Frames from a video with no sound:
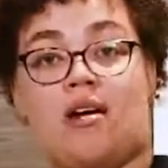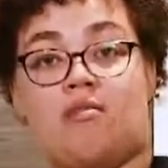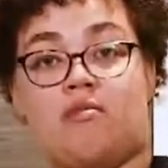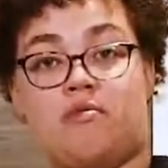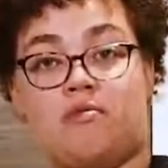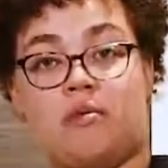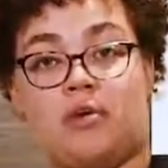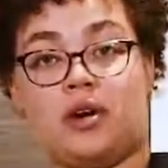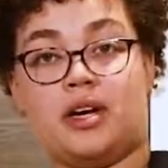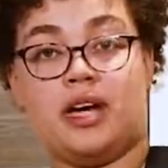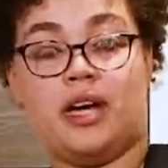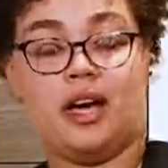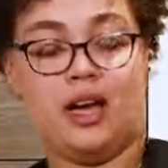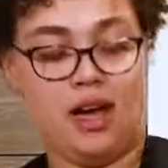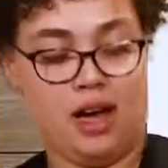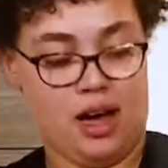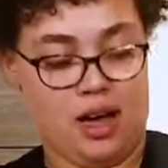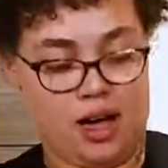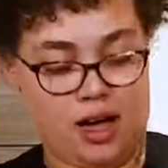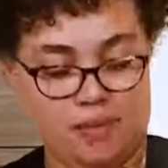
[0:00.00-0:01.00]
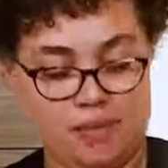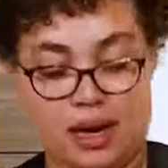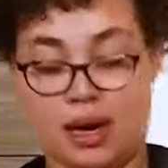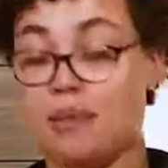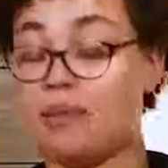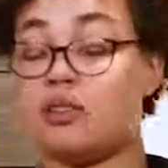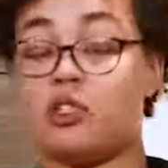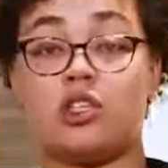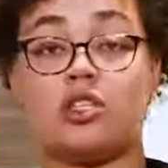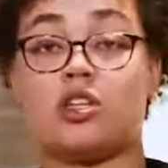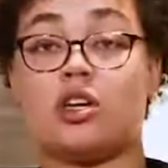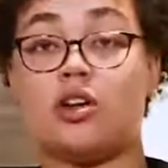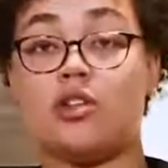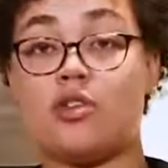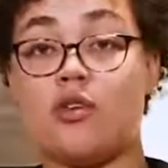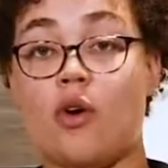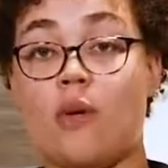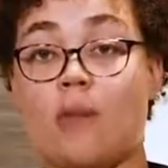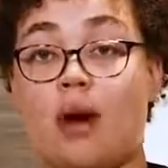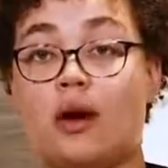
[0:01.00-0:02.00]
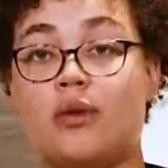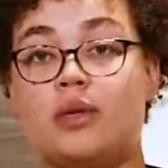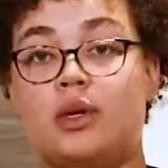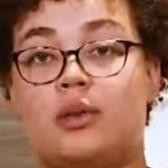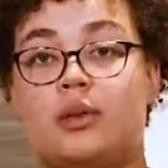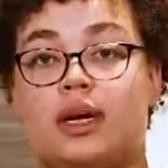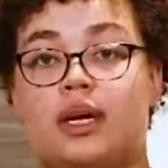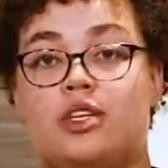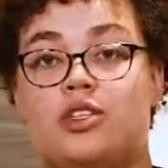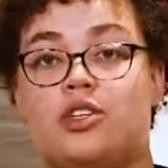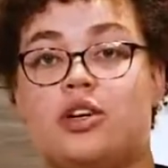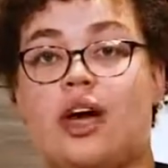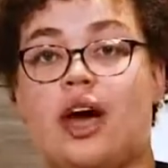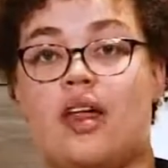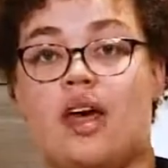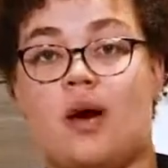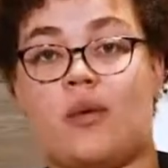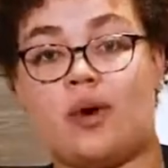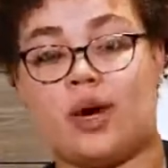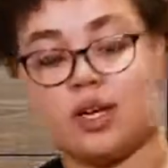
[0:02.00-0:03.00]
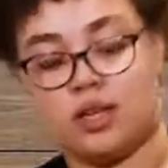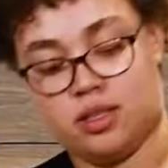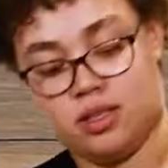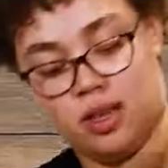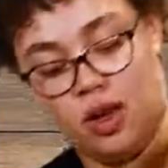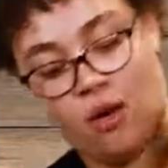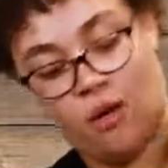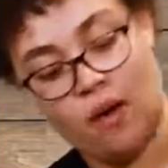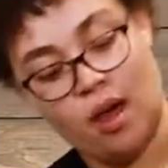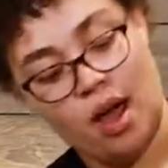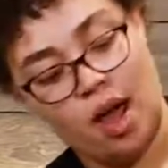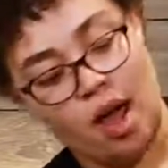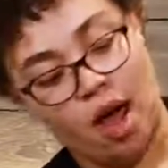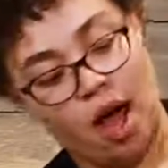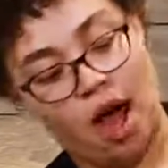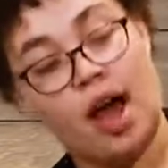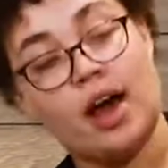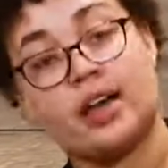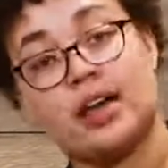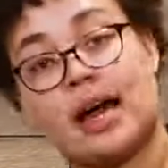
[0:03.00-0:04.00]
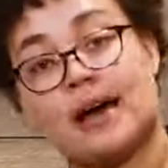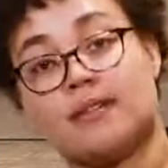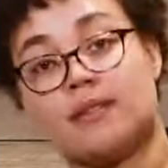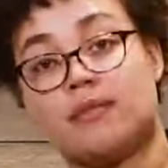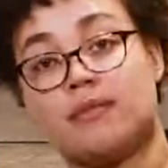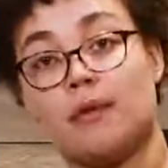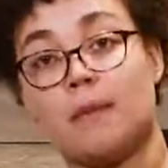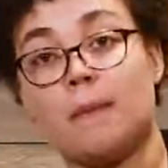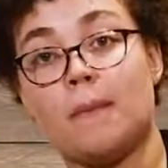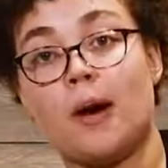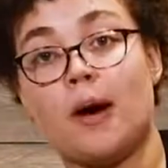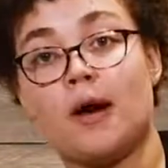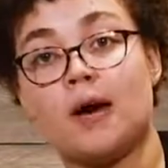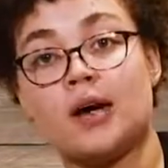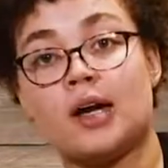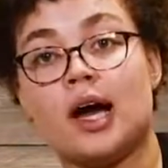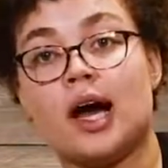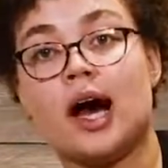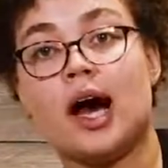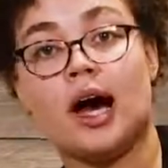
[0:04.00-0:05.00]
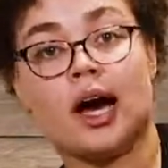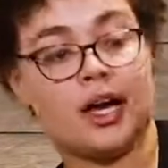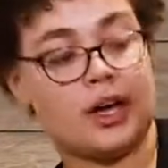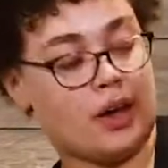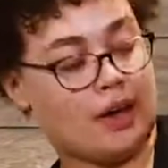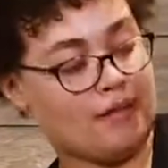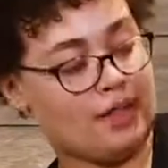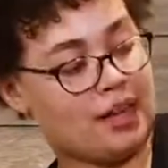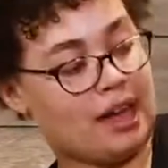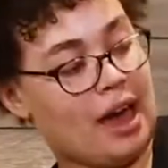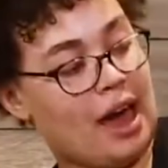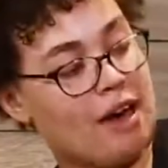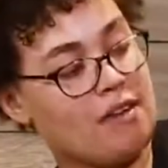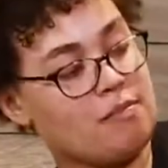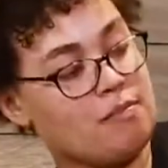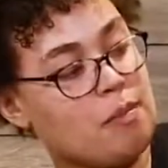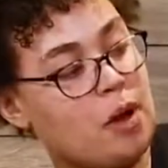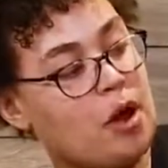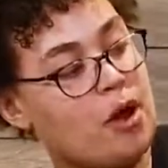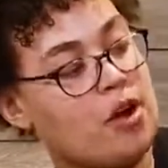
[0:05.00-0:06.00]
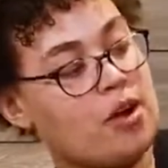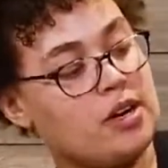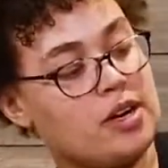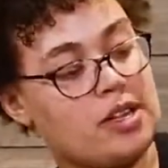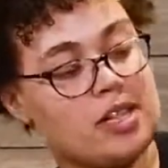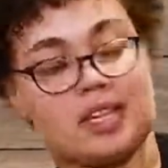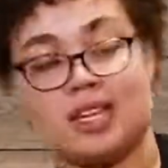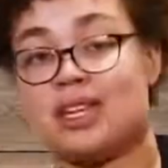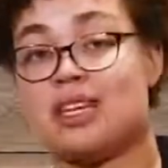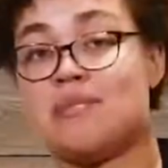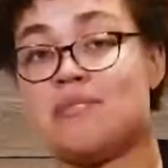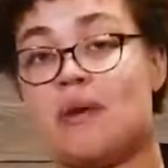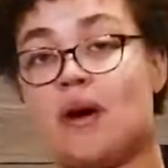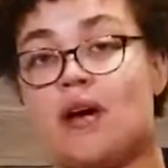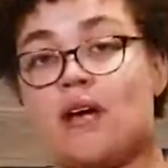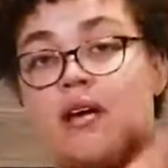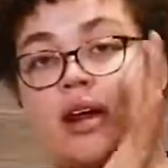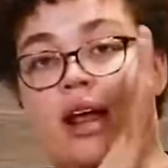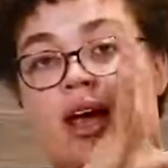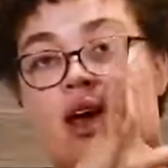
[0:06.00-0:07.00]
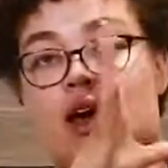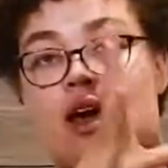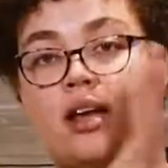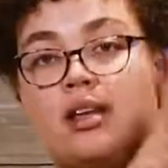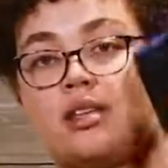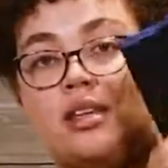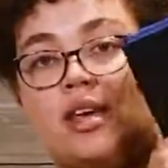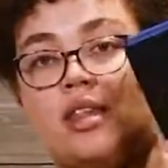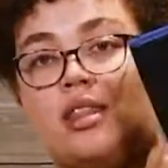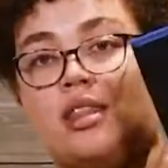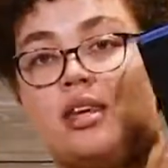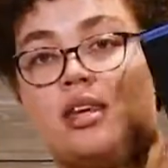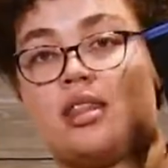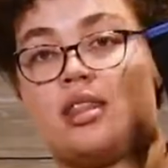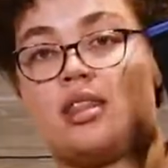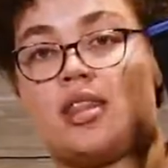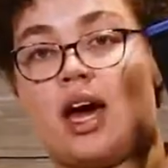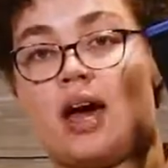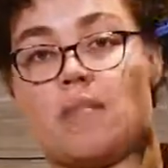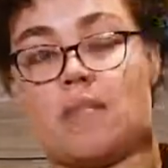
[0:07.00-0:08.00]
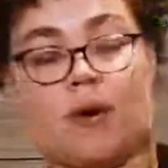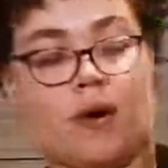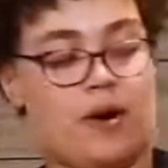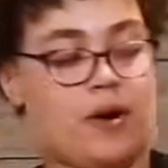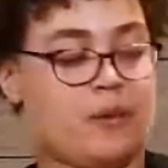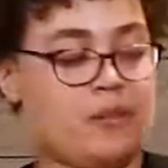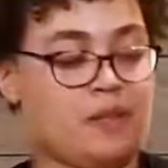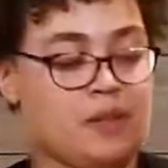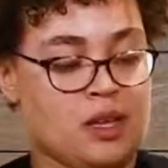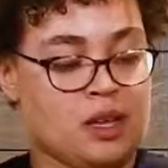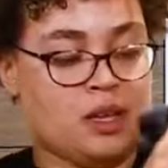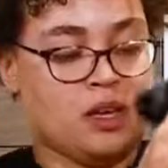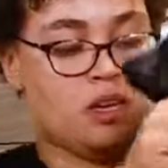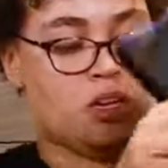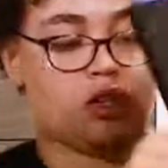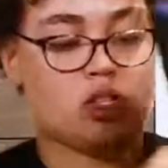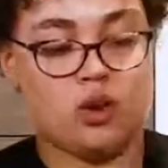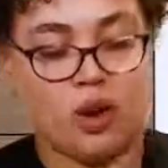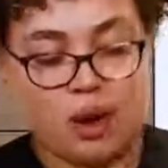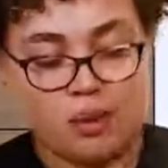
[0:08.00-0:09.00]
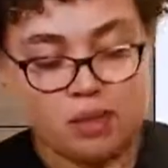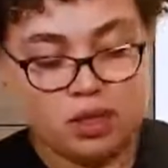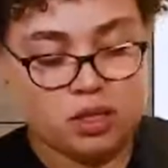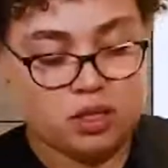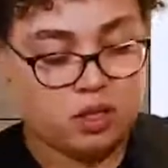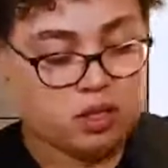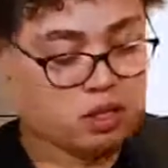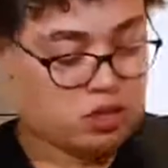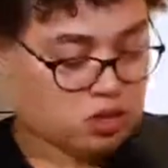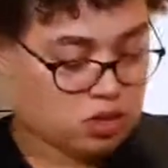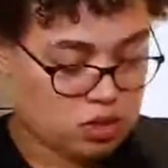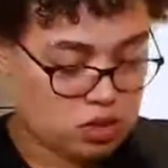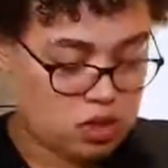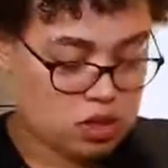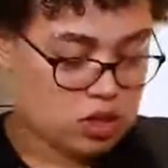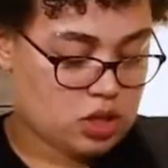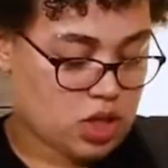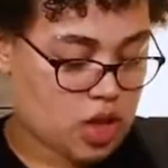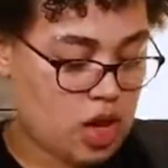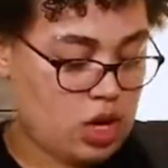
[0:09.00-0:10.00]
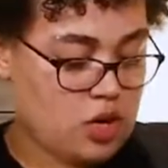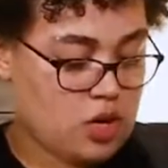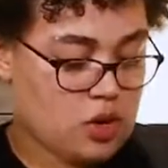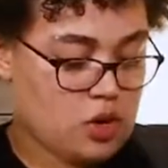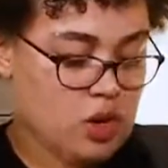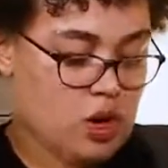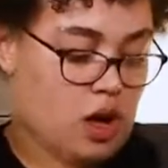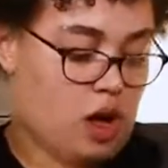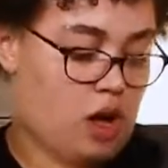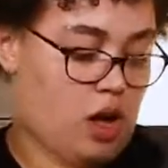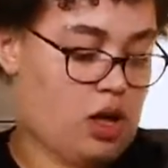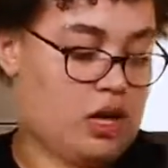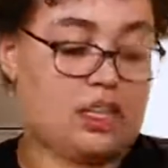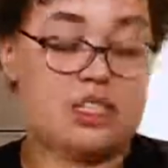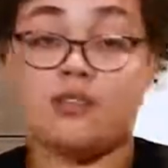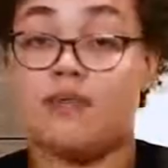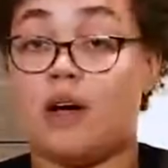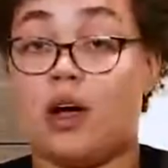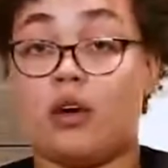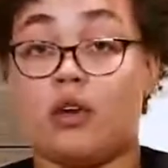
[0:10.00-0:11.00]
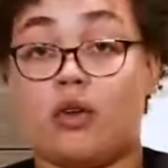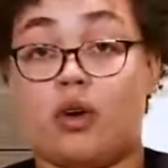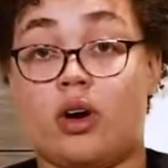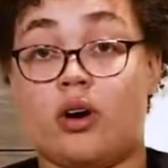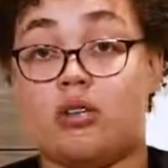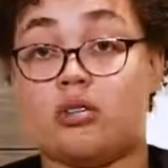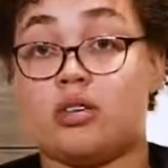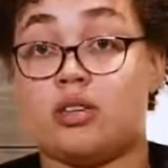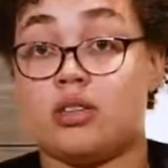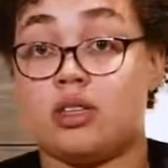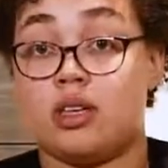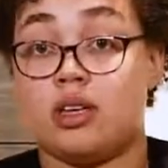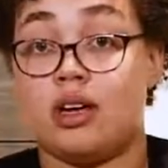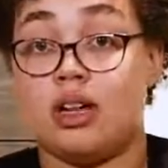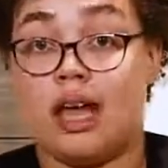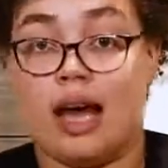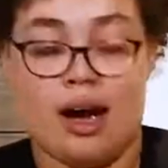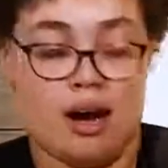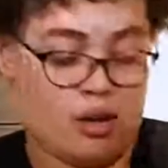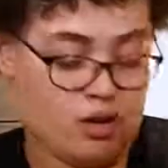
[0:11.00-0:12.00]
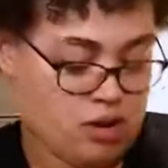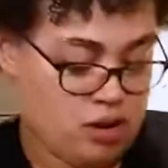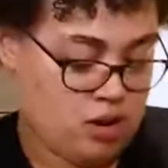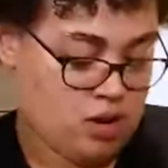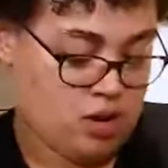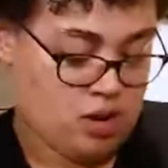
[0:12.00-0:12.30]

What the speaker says: out for you, and I'm just gonna throw them on real quick and show you how that works. So you have the foot part, you have the calf part, the knee part, and the thigh part. So I'm gonna just undo it all, and it's Velcro, so it's a little loud.